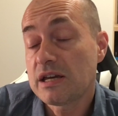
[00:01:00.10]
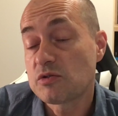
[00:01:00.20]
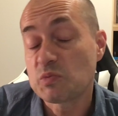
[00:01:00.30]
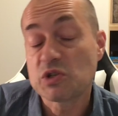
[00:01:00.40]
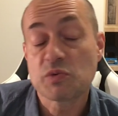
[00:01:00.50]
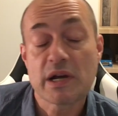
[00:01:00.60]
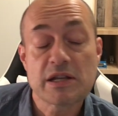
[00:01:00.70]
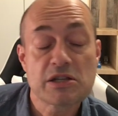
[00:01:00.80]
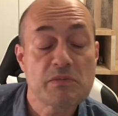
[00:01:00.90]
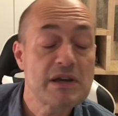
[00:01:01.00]
it, he was
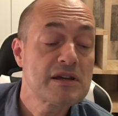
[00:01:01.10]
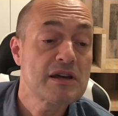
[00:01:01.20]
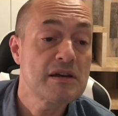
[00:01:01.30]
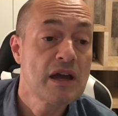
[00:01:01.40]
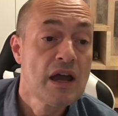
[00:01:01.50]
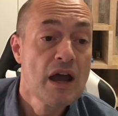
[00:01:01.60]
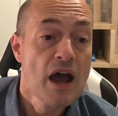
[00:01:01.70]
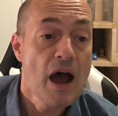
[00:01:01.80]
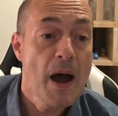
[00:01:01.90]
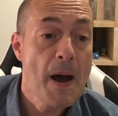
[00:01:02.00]
persuaded to make it
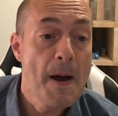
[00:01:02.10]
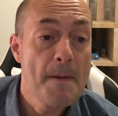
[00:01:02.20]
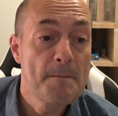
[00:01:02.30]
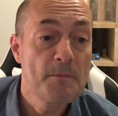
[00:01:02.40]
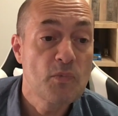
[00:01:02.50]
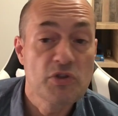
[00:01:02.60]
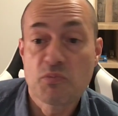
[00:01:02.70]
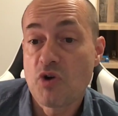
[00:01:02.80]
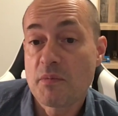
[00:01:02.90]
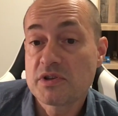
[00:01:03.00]
with the
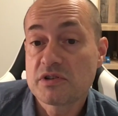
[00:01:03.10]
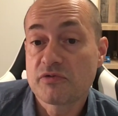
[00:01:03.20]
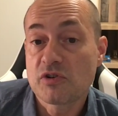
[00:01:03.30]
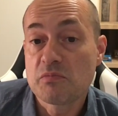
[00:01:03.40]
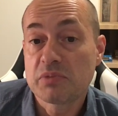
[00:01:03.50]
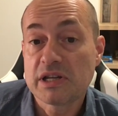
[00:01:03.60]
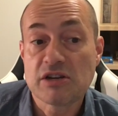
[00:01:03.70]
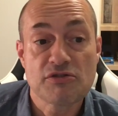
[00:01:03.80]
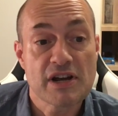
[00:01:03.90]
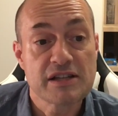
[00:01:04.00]
promise of
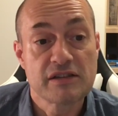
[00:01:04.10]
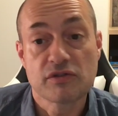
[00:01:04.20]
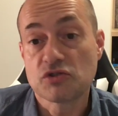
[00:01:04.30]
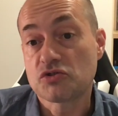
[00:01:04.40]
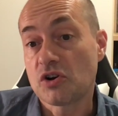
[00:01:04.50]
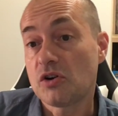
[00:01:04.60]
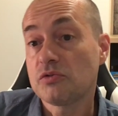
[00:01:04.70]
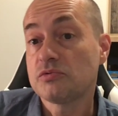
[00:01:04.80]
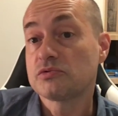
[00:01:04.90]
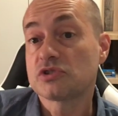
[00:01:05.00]
complete creative
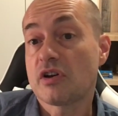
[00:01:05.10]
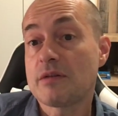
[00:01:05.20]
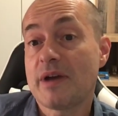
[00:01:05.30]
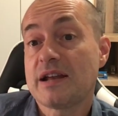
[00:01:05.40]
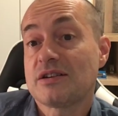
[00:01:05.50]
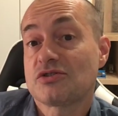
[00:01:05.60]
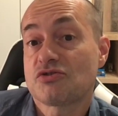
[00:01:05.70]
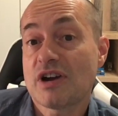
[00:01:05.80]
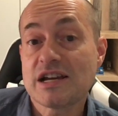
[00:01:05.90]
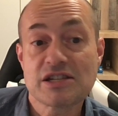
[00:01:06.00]
control. So he made it as
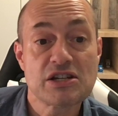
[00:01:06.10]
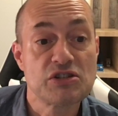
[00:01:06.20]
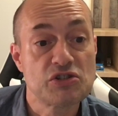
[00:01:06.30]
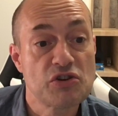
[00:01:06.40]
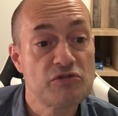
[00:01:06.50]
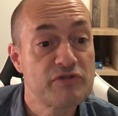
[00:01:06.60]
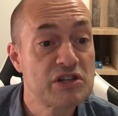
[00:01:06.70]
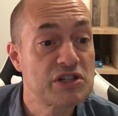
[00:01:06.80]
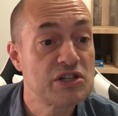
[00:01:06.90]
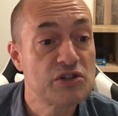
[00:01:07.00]
crazy and as goofy
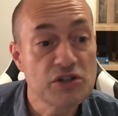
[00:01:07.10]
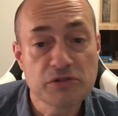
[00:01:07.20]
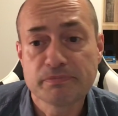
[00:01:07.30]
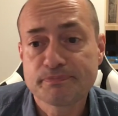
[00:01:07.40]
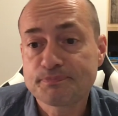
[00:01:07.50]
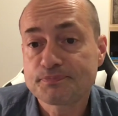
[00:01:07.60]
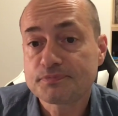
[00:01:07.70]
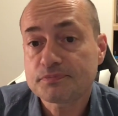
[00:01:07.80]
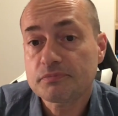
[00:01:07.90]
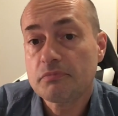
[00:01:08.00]
as he could.
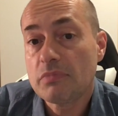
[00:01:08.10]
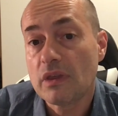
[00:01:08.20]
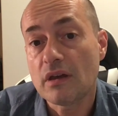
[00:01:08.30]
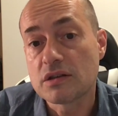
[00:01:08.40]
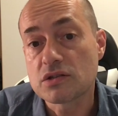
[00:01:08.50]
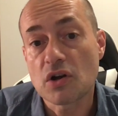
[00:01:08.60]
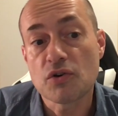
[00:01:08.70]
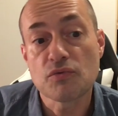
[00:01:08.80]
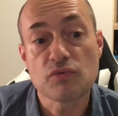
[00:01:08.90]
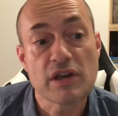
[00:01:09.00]

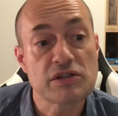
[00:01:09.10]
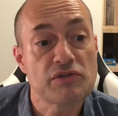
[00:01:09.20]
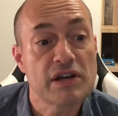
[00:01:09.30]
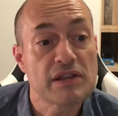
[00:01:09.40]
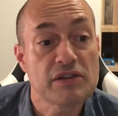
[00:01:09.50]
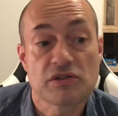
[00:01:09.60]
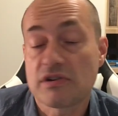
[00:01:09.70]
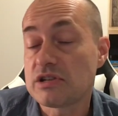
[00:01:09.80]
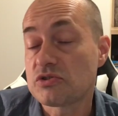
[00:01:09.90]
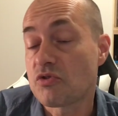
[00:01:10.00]
So that's a
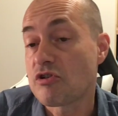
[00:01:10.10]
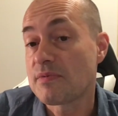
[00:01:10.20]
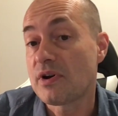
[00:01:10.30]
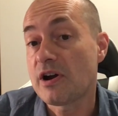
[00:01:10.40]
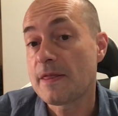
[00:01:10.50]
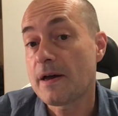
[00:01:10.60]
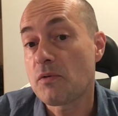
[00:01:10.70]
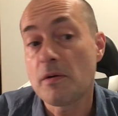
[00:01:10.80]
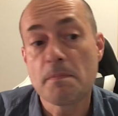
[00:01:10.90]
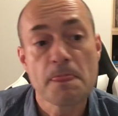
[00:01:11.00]
great story behind
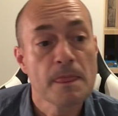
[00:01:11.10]
that one.